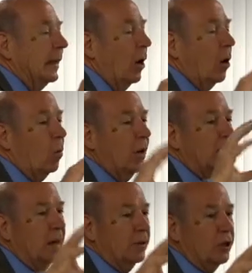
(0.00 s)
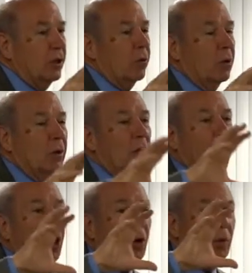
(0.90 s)
or one general
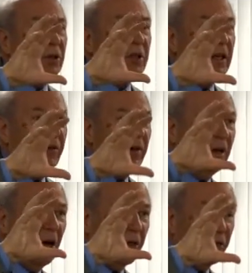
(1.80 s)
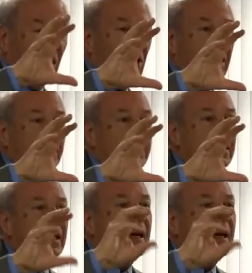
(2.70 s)
who was given authority